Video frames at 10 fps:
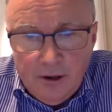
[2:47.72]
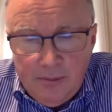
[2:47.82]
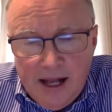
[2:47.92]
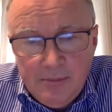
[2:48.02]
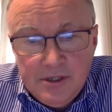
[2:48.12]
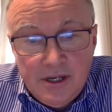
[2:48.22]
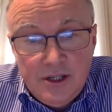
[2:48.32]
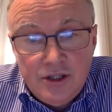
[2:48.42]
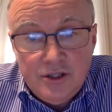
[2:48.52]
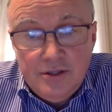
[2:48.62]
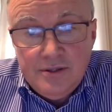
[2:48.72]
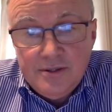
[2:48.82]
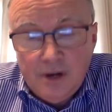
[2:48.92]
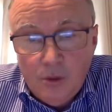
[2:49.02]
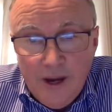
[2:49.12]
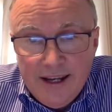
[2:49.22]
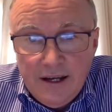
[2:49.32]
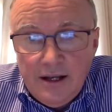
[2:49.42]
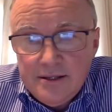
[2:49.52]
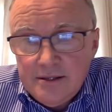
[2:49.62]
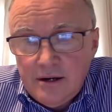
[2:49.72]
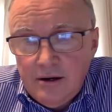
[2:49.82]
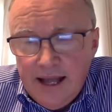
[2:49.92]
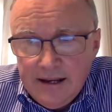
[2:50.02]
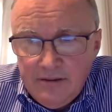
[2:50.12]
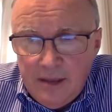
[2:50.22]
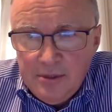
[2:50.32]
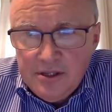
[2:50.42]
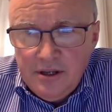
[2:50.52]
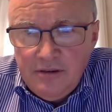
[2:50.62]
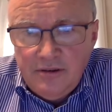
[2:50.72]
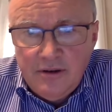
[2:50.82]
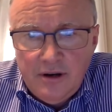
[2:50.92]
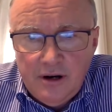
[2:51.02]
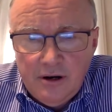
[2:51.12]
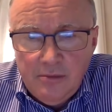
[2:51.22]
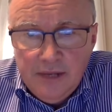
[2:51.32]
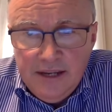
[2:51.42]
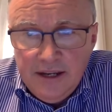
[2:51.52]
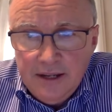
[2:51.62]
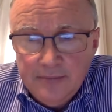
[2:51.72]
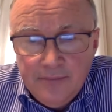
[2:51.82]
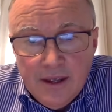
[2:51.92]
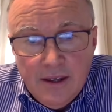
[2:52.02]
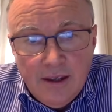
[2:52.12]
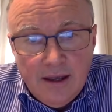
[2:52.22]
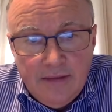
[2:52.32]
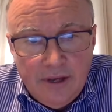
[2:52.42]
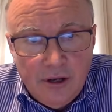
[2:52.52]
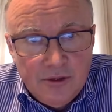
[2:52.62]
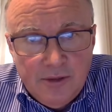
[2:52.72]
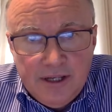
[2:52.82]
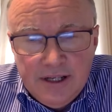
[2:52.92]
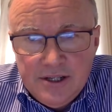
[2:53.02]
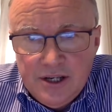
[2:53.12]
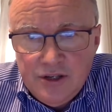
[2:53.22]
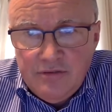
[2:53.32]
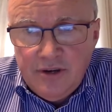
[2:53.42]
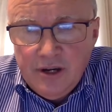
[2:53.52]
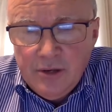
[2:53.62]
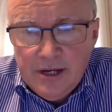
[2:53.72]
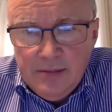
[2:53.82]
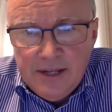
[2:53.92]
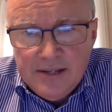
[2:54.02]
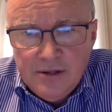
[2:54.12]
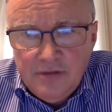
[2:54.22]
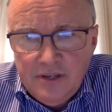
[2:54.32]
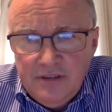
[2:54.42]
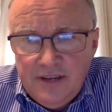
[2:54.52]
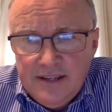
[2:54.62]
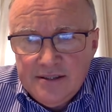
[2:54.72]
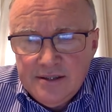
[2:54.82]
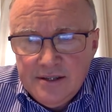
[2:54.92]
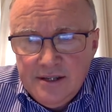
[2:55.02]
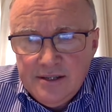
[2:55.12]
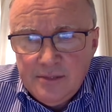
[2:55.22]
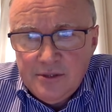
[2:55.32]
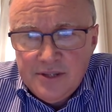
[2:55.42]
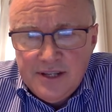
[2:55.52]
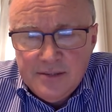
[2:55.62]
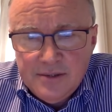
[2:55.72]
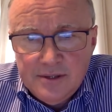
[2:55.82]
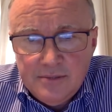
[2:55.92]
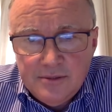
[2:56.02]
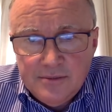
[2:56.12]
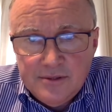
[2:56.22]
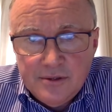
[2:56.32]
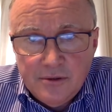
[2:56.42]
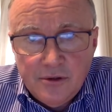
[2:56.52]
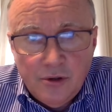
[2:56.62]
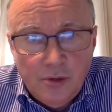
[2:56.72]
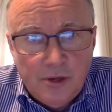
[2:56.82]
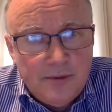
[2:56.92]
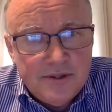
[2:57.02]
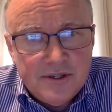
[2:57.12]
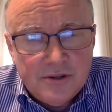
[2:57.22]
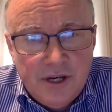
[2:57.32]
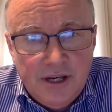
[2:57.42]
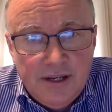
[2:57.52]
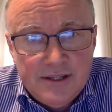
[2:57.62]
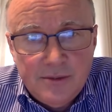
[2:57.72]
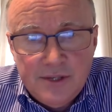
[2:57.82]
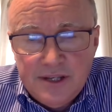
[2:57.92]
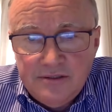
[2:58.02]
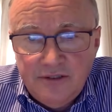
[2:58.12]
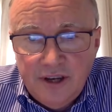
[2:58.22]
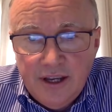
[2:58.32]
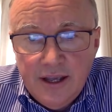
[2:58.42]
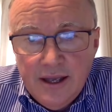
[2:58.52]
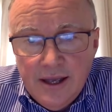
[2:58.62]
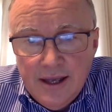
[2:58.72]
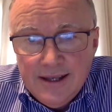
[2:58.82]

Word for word: you know palpitations or weight loss or lack of appetite or bleeding and they come to medical attention very quickly but that's often advanced disease that presents with symptoms so the whole purpose of screening is to identify